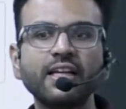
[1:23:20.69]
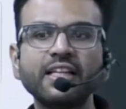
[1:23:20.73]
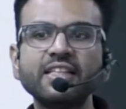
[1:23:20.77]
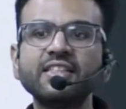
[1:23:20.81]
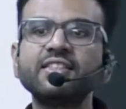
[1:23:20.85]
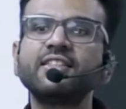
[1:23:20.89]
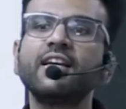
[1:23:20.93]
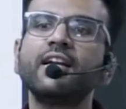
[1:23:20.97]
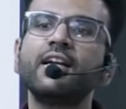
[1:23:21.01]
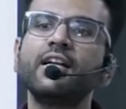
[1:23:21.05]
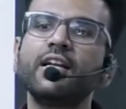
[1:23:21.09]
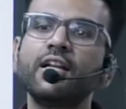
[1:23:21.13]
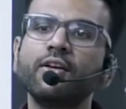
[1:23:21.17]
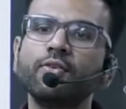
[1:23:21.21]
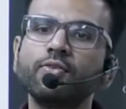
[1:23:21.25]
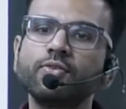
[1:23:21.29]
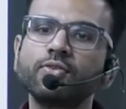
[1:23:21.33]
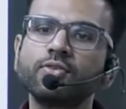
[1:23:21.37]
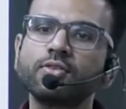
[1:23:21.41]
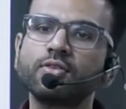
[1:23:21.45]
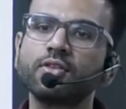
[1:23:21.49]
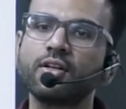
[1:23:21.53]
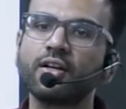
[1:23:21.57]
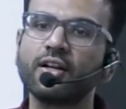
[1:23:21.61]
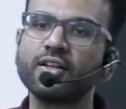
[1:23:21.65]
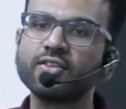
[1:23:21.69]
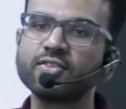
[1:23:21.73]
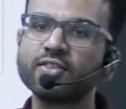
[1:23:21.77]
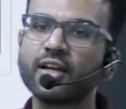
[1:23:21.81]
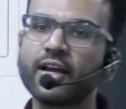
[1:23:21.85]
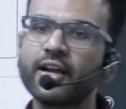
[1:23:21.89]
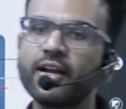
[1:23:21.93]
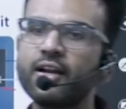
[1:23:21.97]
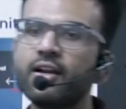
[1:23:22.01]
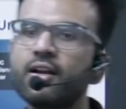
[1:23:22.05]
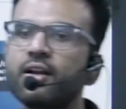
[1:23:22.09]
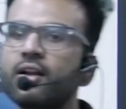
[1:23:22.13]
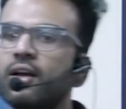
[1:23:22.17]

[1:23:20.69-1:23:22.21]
incentives designed